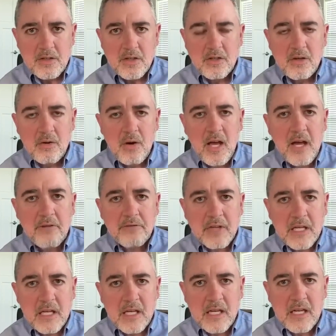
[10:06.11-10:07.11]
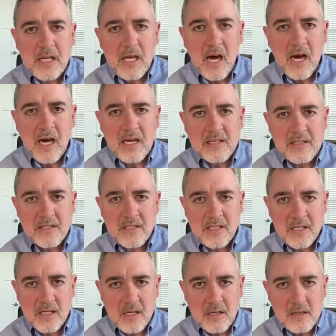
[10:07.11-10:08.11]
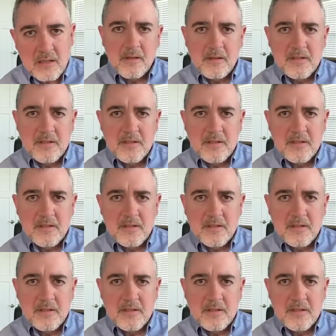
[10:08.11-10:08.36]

Do you have any idea?